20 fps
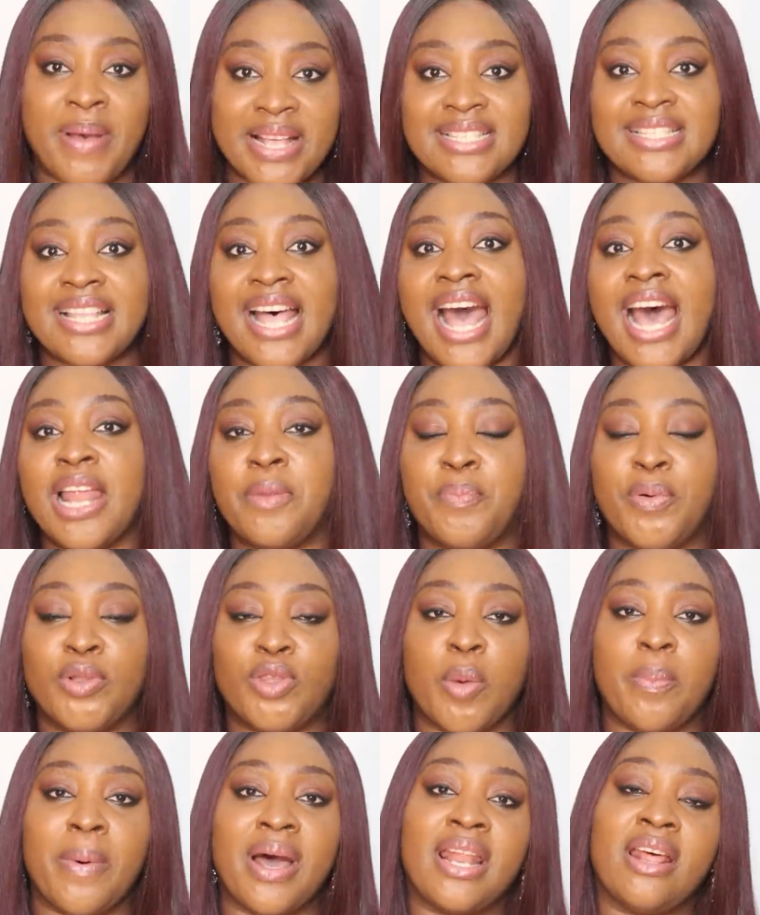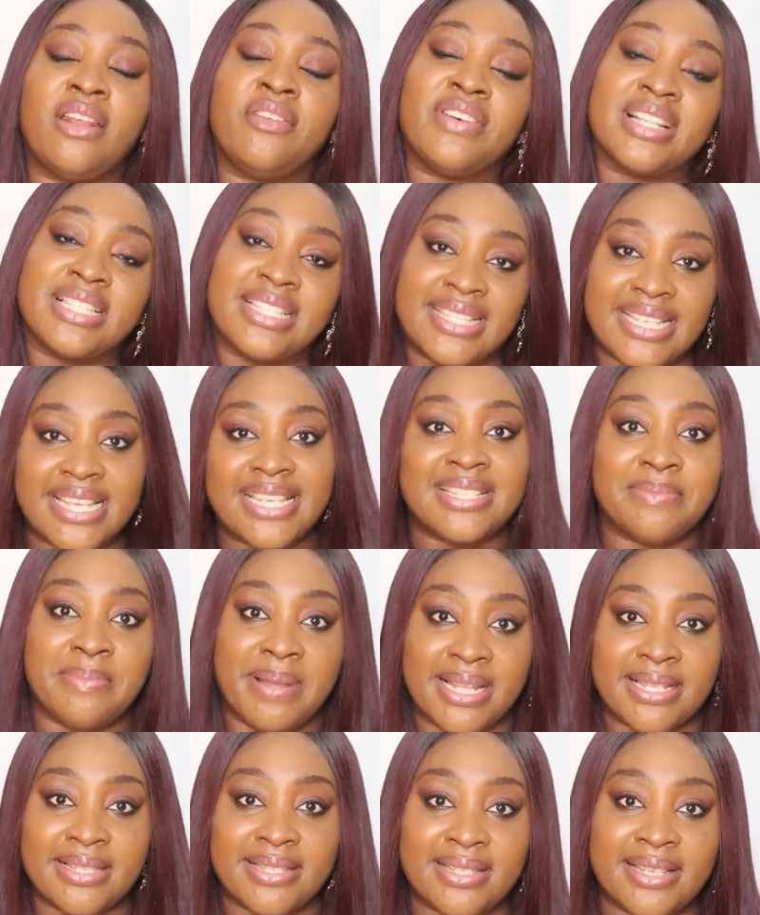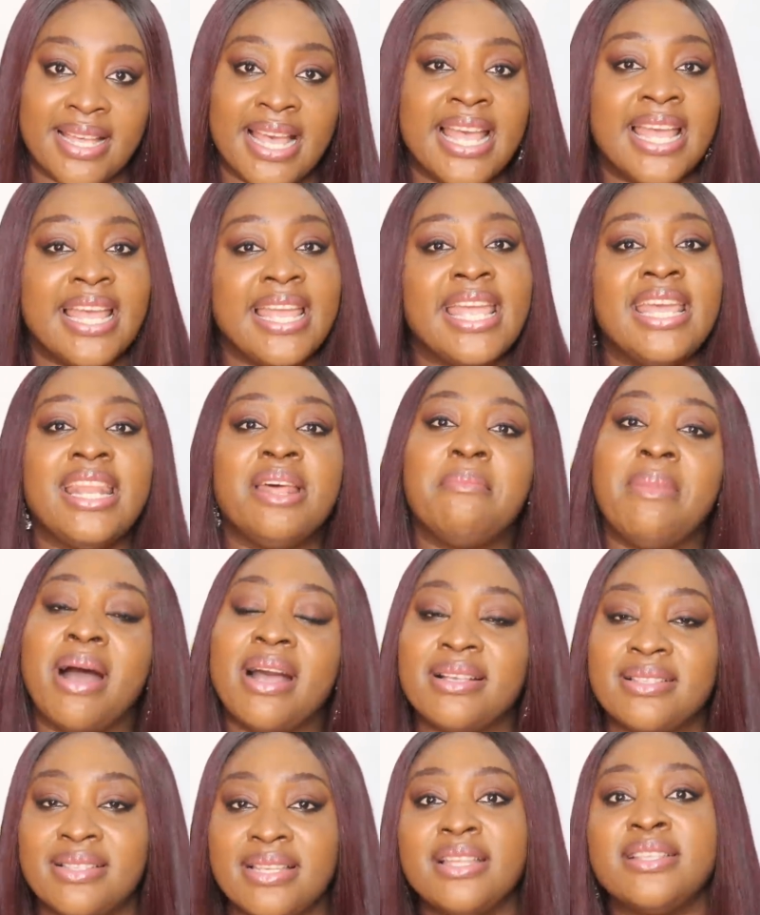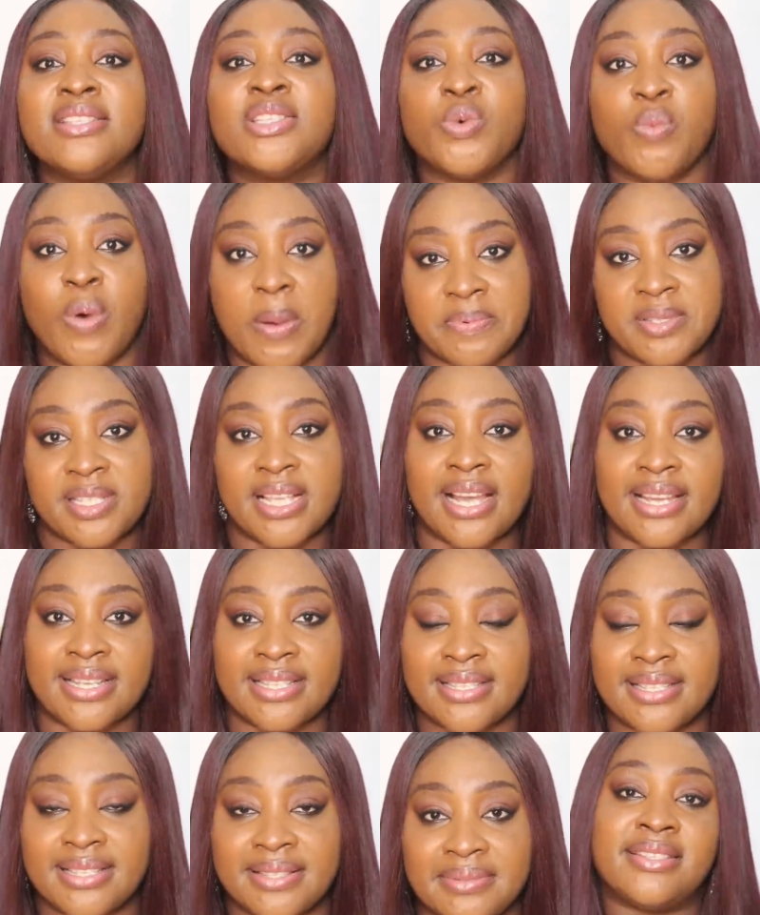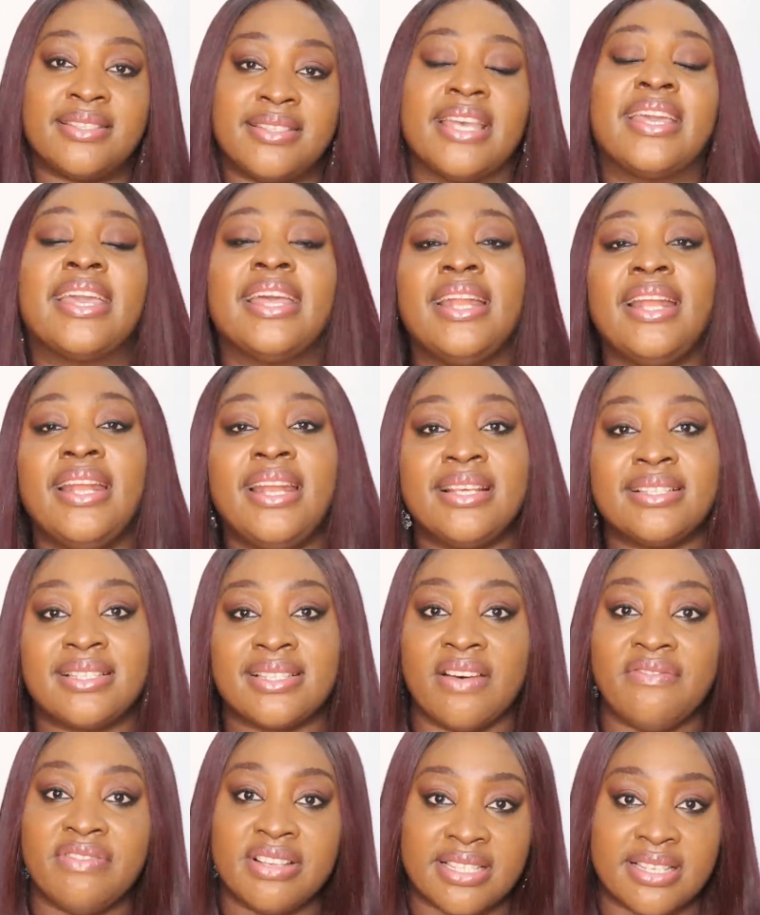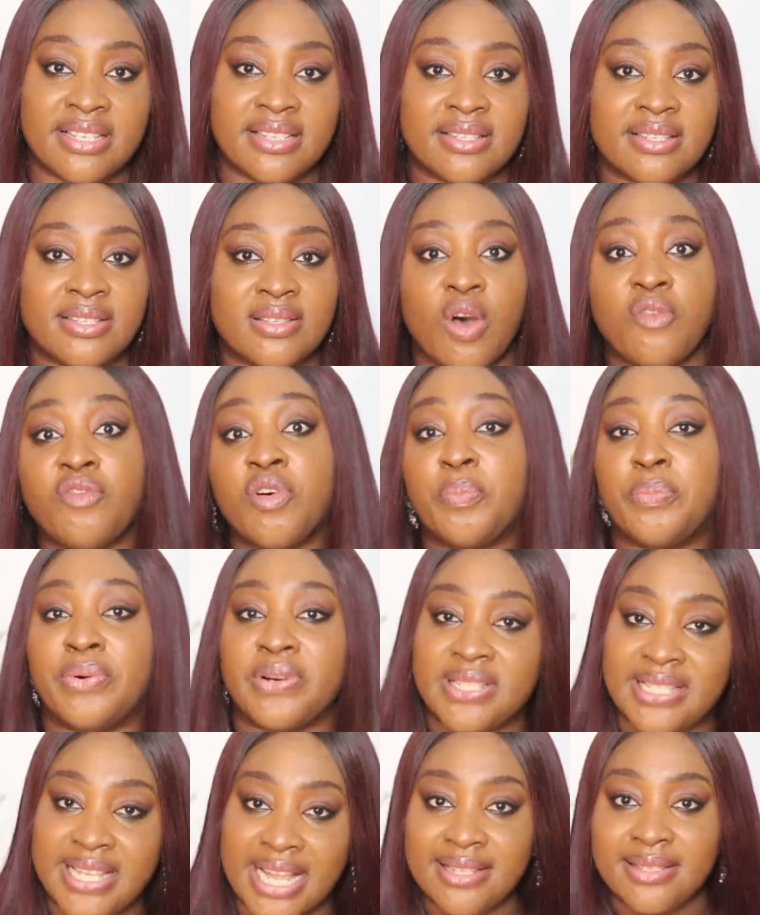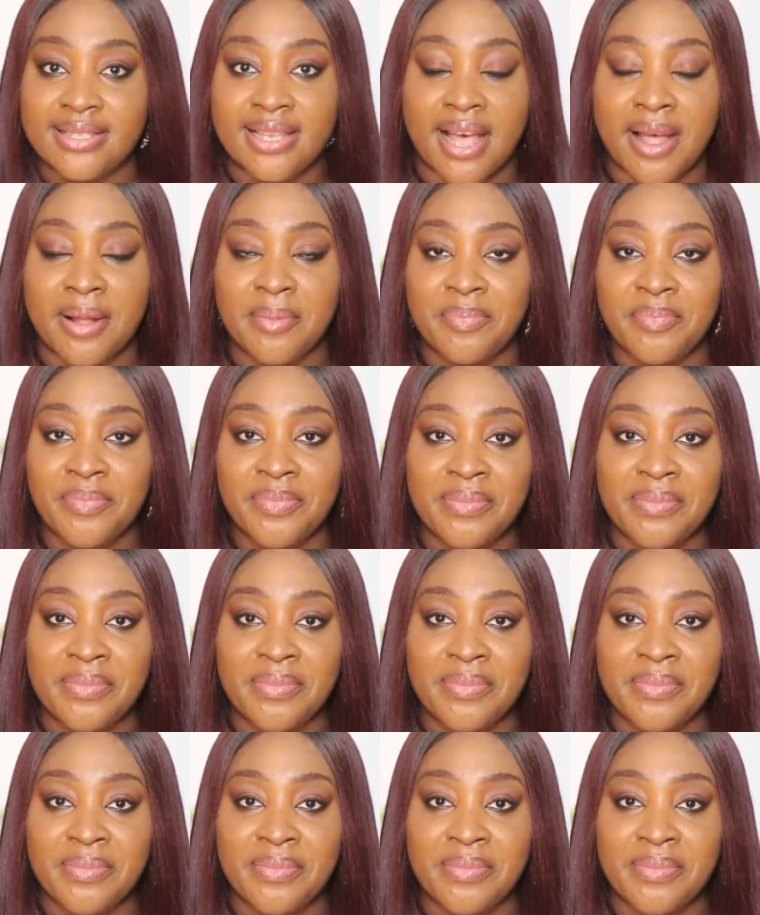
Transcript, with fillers: Bester had put up an advertisement in a magazine's website seeking the services of a presenter